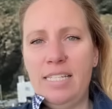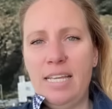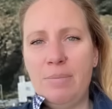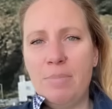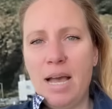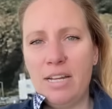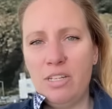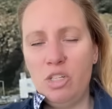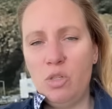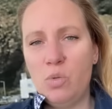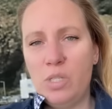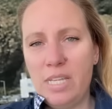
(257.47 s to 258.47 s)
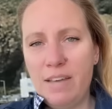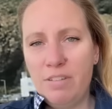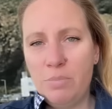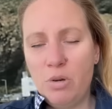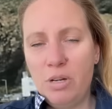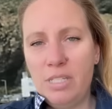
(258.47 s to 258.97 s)
a magnitude
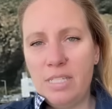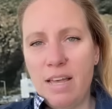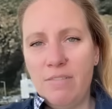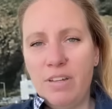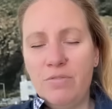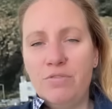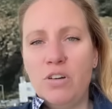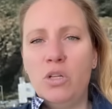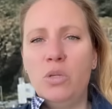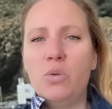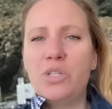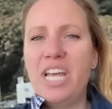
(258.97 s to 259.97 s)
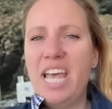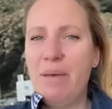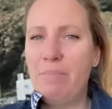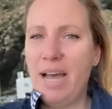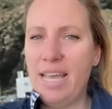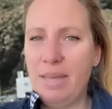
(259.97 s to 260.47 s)
7.7 followed
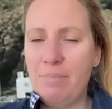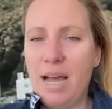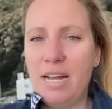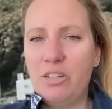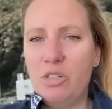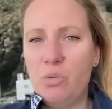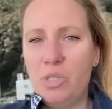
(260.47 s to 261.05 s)
by a magnitude